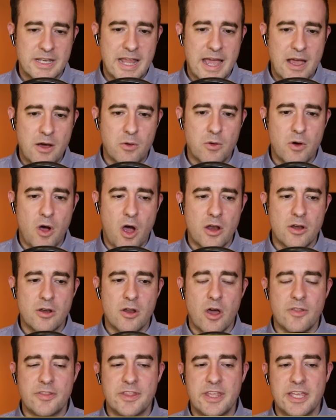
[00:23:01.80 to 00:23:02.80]
Now, on,
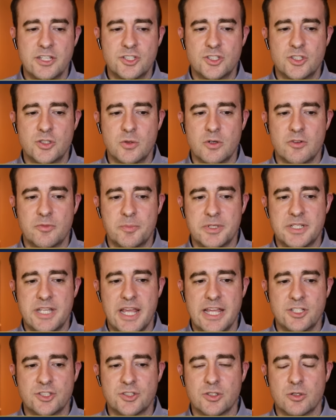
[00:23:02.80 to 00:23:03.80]
on the issue of
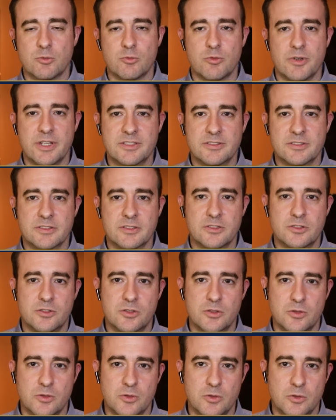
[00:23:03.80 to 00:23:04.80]
potential risk
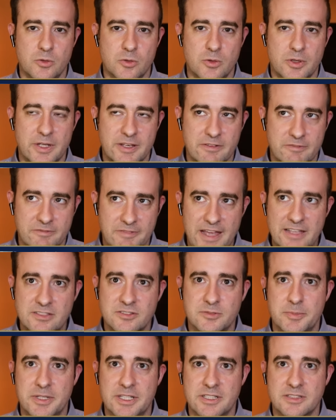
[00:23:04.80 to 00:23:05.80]
to
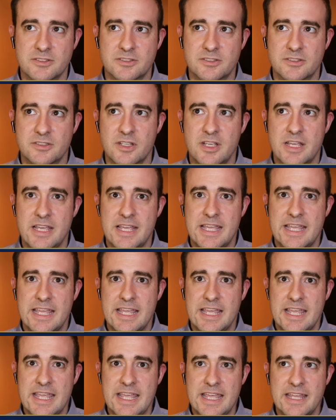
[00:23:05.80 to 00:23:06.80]
investments
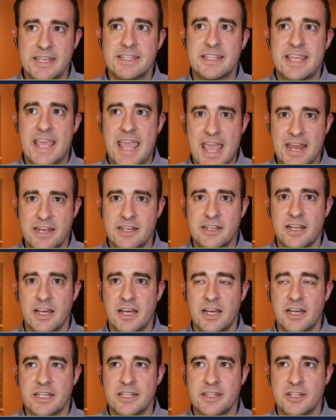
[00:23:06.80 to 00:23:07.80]
in
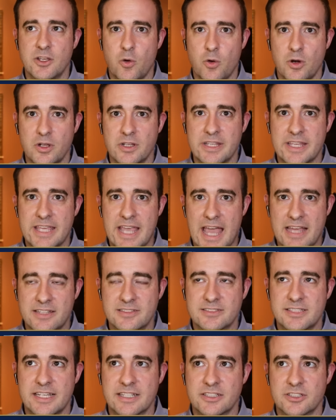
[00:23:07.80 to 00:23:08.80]
Canada in the oil and
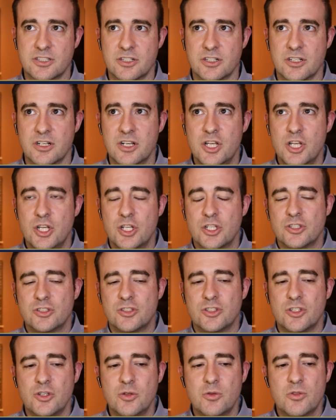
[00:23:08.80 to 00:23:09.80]
gas sector,
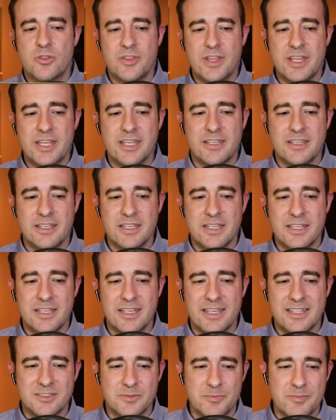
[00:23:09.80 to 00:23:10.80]
do you think
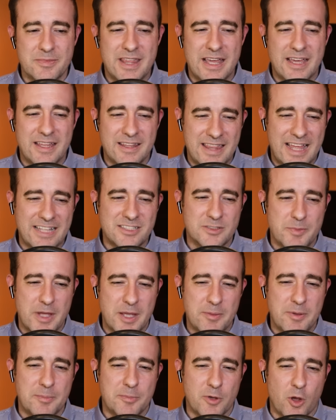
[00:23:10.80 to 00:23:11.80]
it's that that's
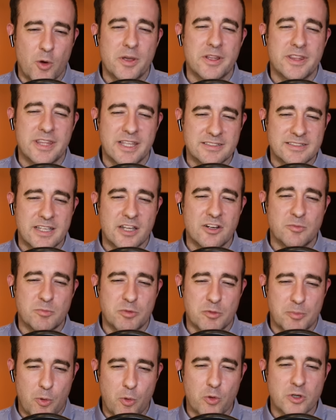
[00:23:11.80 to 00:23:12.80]
maybe blowing things out of
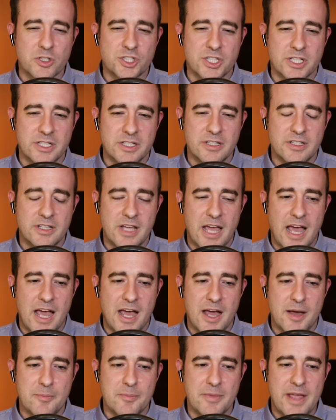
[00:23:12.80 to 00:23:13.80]
proportion,
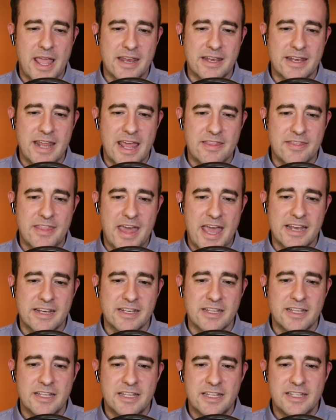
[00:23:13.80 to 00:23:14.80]
um, and and
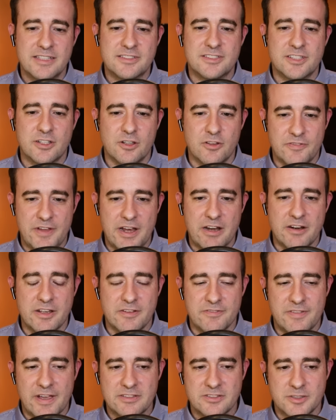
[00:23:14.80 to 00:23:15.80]
that is still a very
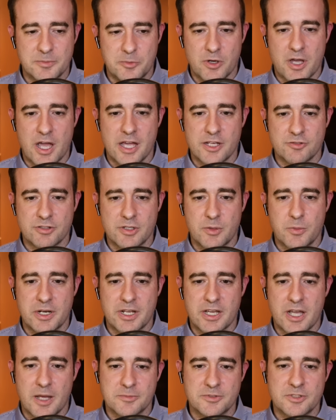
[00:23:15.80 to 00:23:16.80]
investable country when
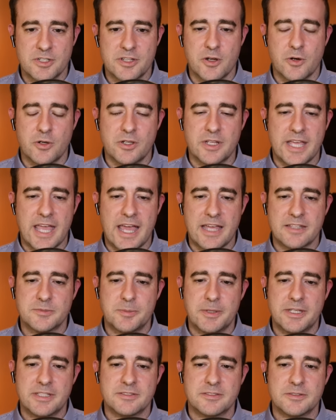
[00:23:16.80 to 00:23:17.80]
it comes to the oil and gas
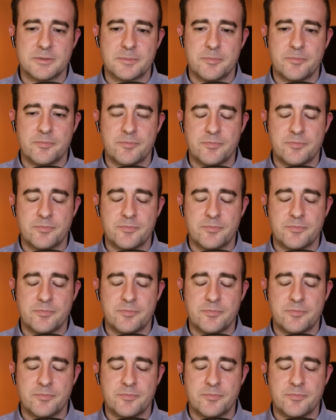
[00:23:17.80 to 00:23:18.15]
space?